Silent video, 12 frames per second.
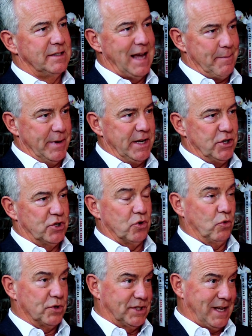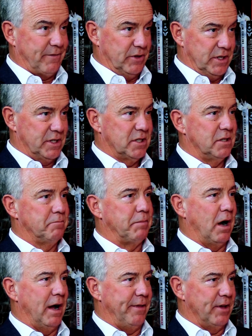damaged or severed
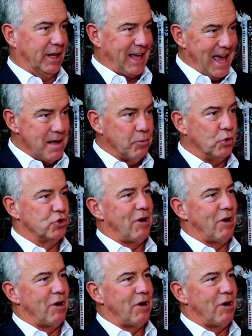by the anchor